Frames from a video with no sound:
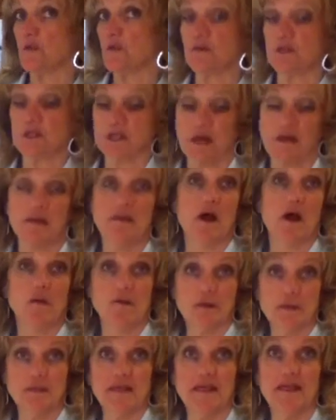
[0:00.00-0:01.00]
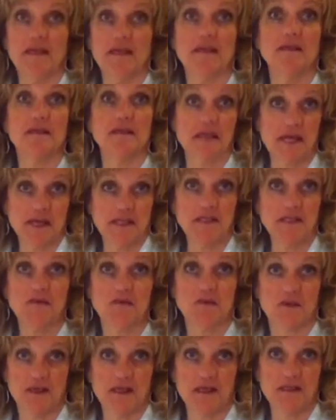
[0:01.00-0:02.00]
which I thought would be nice
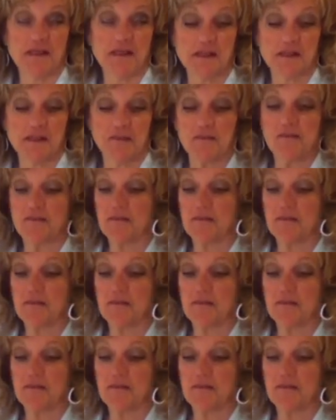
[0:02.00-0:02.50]
for this.